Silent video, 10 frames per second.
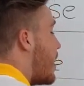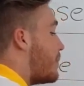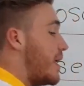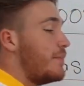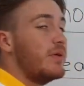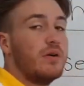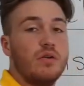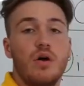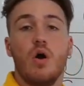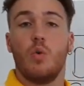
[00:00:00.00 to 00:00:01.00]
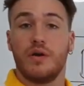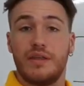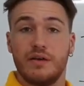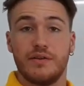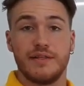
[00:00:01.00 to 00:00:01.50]
People will
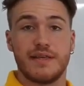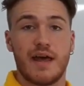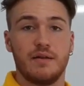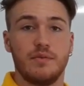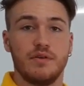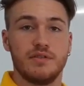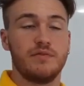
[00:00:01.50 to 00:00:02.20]
kill these animals.